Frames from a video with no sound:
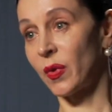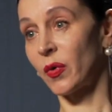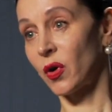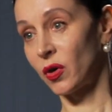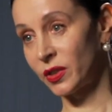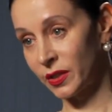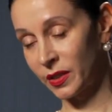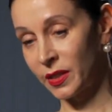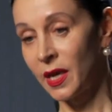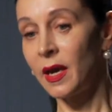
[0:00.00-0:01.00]
The women were
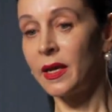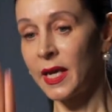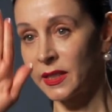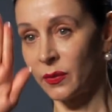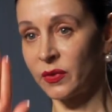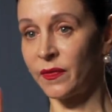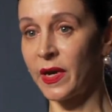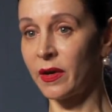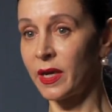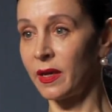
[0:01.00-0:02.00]
corseted. Yes, it was
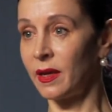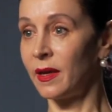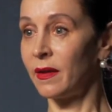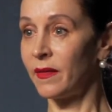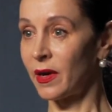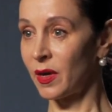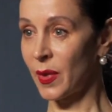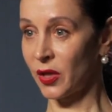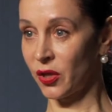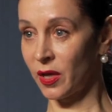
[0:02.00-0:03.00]
very, very
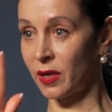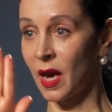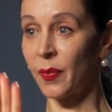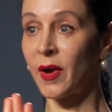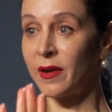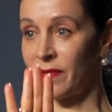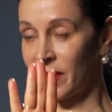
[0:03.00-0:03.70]
much an upright